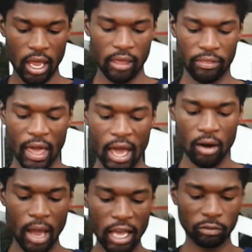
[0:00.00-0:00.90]
and
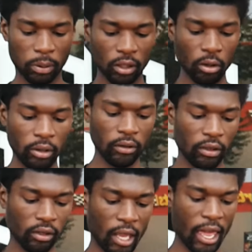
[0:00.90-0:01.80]
thou hast polluted
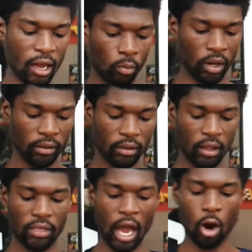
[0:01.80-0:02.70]
the land with
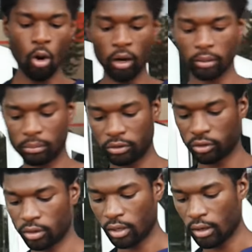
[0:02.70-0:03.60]
thy whoredoms
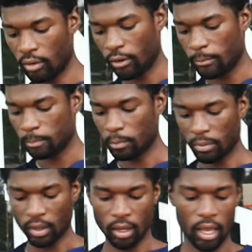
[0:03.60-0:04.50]

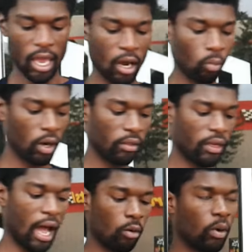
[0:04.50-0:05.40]
and with
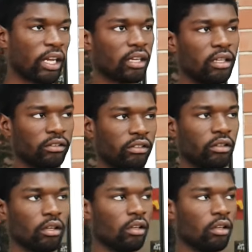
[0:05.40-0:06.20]
thy wickedness.